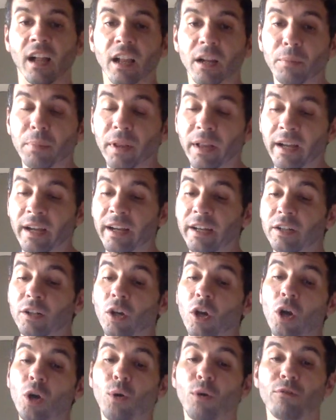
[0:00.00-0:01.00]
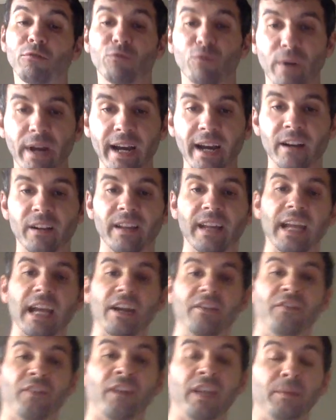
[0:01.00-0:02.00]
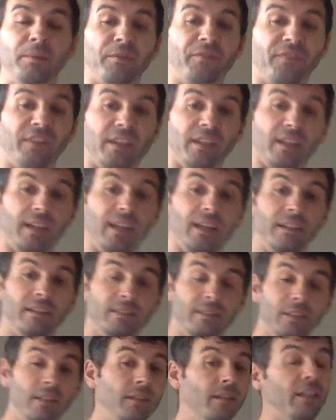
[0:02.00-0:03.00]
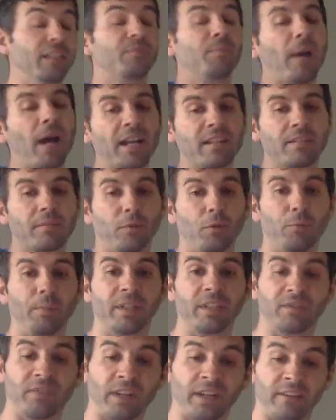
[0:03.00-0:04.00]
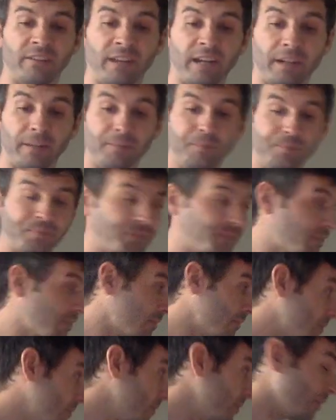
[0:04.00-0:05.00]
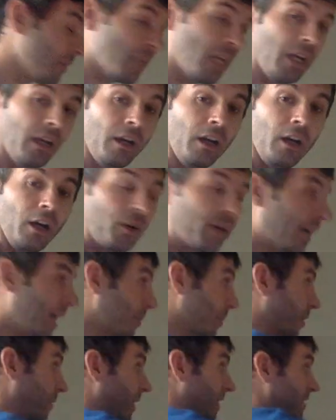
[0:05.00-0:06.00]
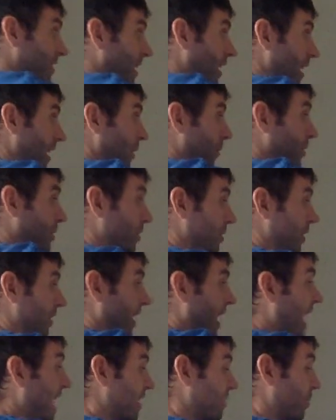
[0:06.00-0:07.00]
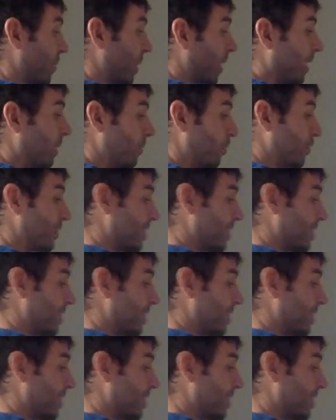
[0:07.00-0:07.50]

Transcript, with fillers: colorblind or rarely have hemophilia. It's possible, but it's very rare. Okay, I'm going to erase that, I want to do the last problem,